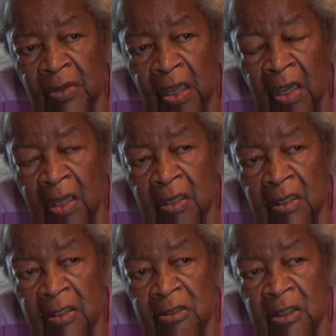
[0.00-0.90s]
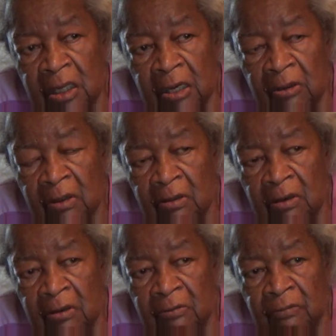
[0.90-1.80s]
And this lady
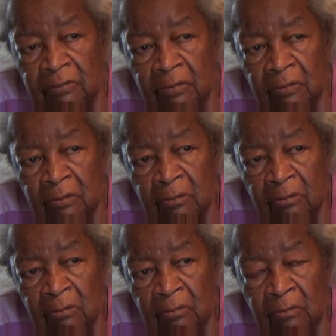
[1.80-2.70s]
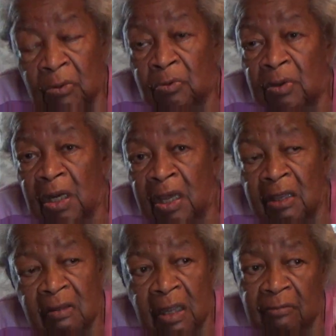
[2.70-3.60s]
lived between
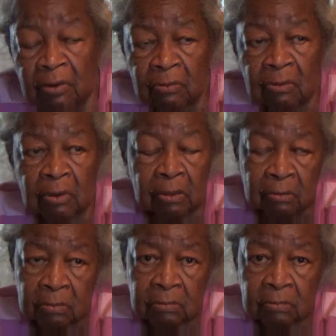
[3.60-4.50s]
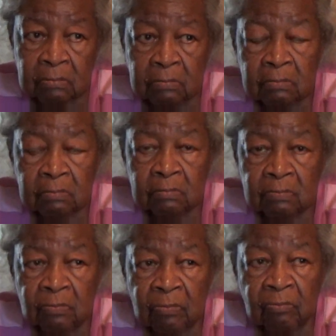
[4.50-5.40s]
8th Avenue and
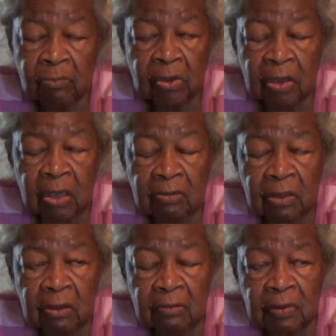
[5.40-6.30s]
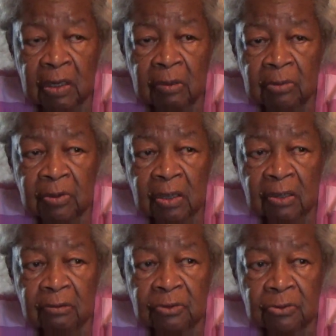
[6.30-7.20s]
I can't think of the name of the
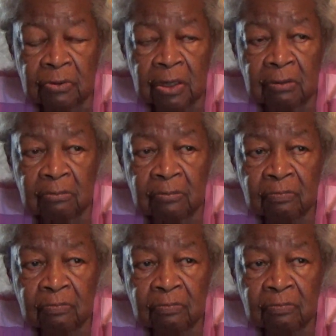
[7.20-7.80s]
other street.